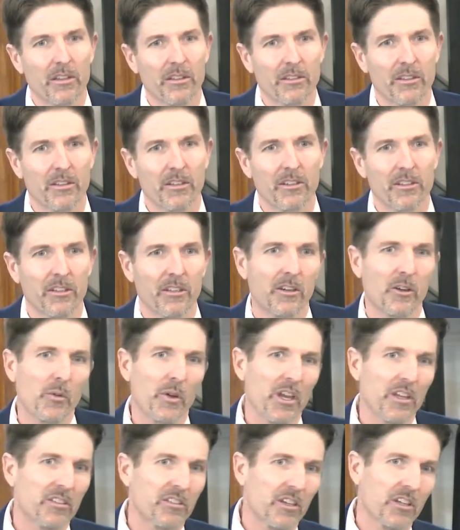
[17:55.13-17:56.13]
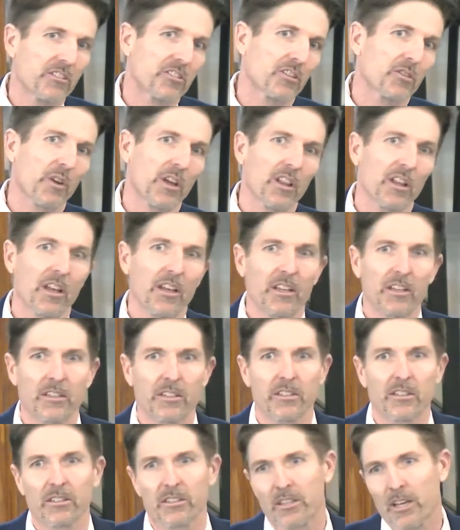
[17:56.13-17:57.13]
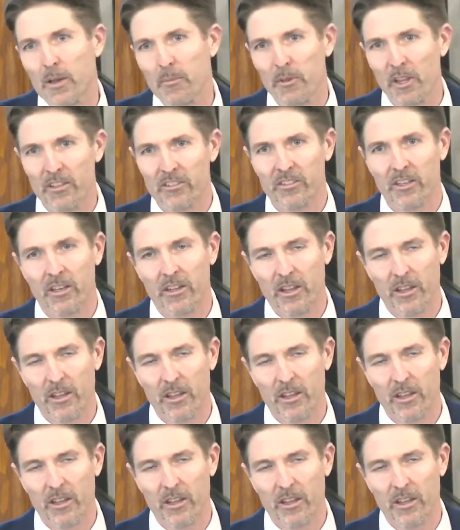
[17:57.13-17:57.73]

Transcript: you know, we had such a great time last night.